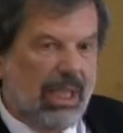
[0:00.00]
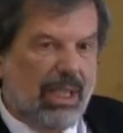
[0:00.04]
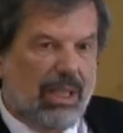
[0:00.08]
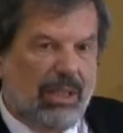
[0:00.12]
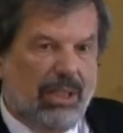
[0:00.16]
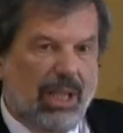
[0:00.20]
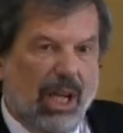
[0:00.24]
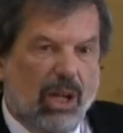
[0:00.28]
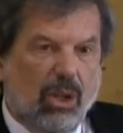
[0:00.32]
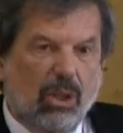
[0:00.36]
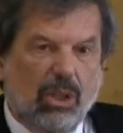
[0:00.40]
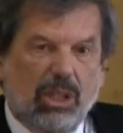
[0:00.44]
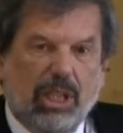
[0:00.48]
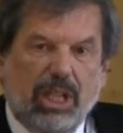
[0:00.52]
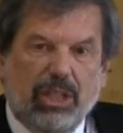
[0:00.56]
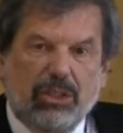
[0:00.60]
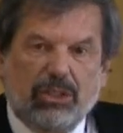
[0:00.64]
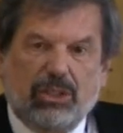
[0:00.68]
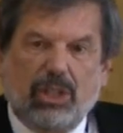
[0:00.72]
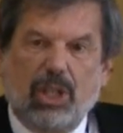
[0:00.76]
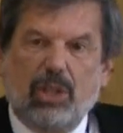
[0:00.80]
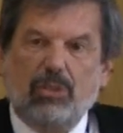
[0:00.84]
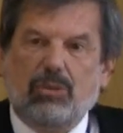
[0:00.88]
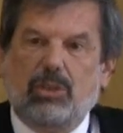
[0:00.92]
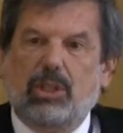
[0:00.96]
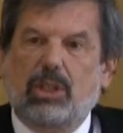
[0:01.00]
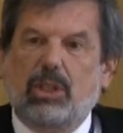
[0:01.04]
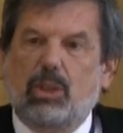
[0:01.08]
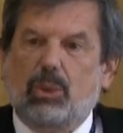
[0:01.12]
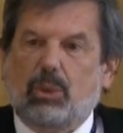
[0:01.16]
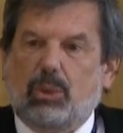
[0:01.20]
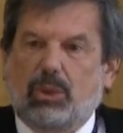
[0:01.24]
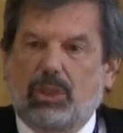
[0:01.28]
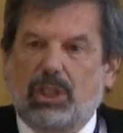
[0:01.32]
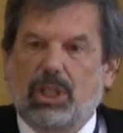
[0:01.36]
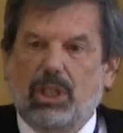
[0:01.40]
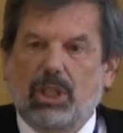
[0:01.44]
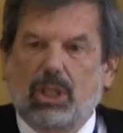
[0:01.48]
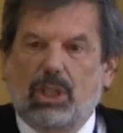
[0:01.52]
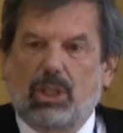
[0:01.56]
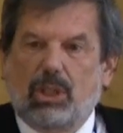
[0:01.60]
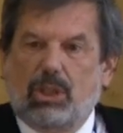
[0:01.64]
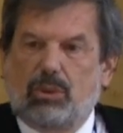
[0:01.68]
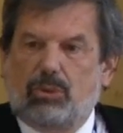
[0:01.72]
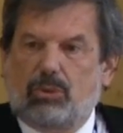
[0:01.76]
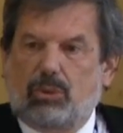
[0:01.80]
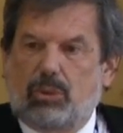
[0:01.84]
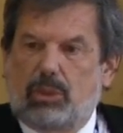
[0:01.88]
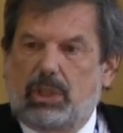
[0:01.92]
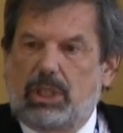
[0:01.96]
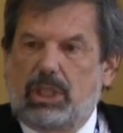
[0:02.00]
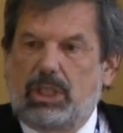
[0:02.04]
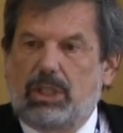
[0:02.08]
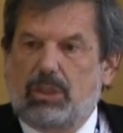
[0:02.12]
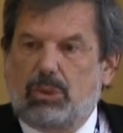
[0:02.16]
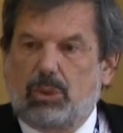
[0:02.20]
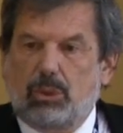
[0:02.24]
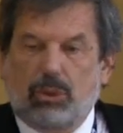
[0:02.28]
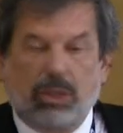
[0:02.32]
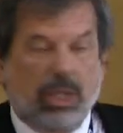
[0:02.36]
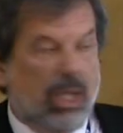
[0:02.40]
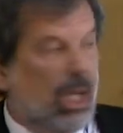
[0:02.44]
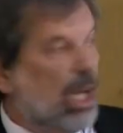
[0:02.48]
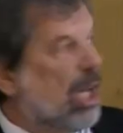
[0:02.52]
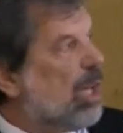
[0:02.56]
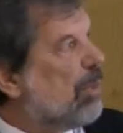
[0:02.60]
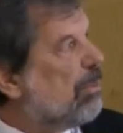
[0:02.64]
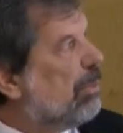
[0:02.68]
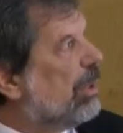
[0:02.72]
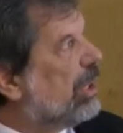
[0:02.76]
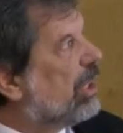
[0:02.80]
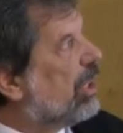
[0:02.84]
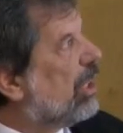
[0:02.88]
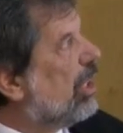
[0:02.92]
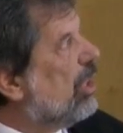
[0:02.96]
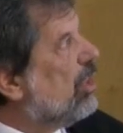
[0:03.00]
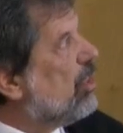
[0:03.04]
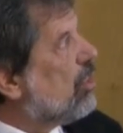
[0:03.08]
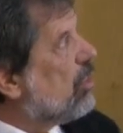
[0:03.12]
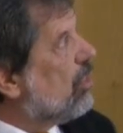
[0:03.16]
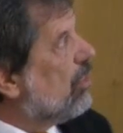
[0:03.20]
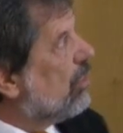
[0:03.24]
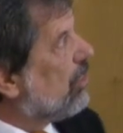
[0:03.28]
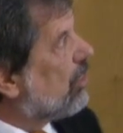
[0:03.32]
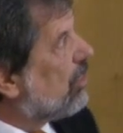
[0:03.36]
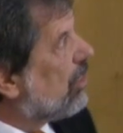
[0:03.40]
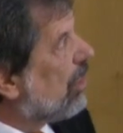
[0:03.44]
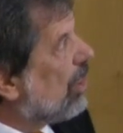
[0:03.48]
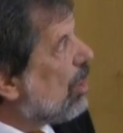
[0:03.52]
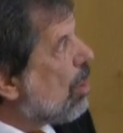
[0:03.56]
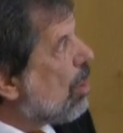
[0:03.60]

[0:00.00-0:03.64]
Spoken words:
Now let's have a look into the applications.